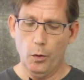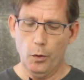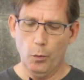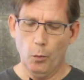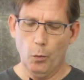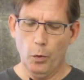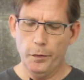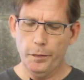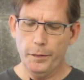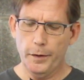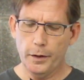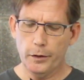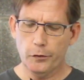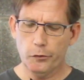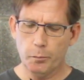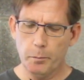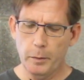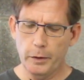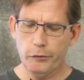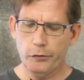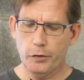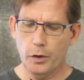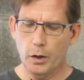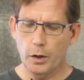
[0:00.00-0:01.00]
one thing it's
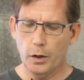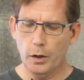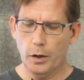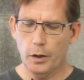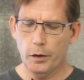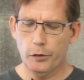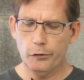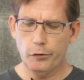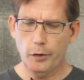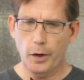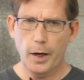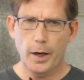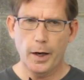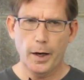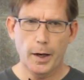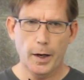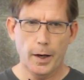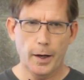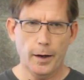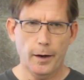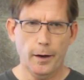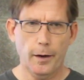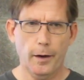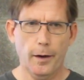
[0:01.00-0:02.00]
missing is
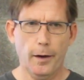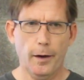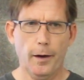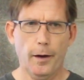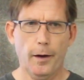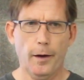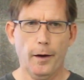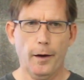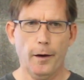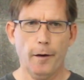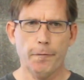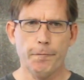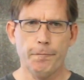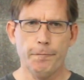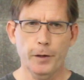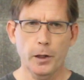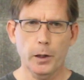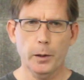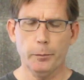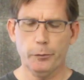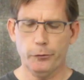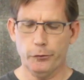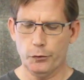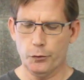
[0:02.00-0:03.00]
a
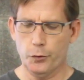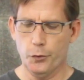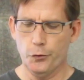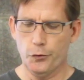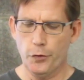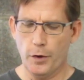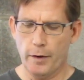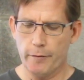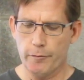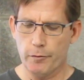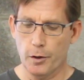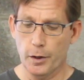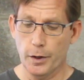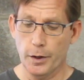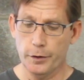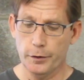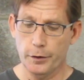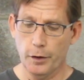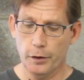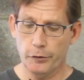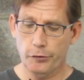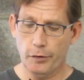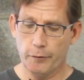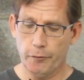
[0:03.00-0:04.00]
Phillips screwdriver. It
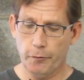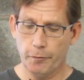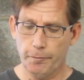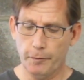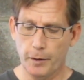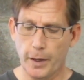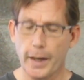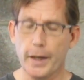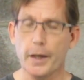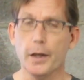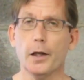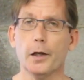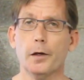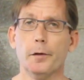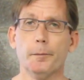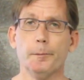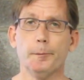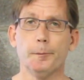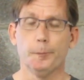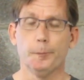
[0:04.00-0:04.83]
does have a flathead.